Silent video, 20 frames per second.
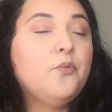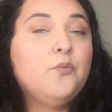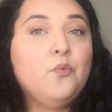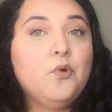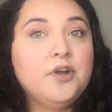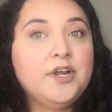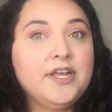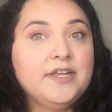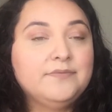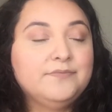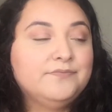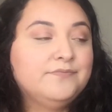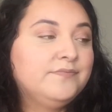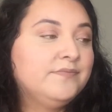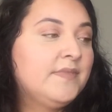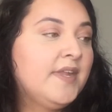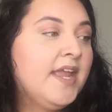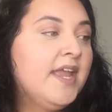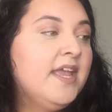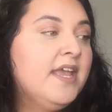Warning.
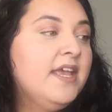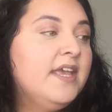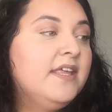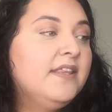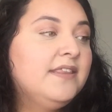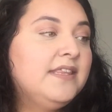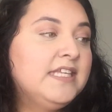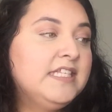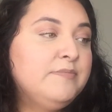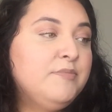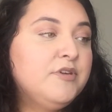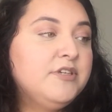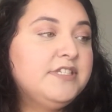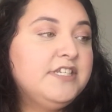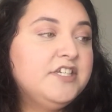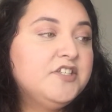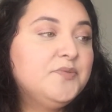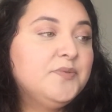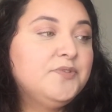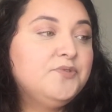This book
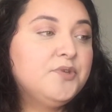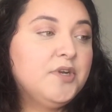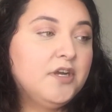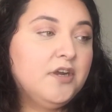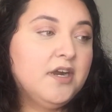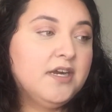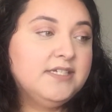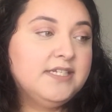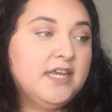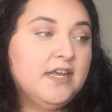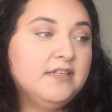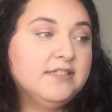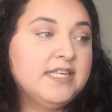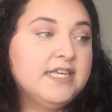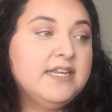deals with drug cartels,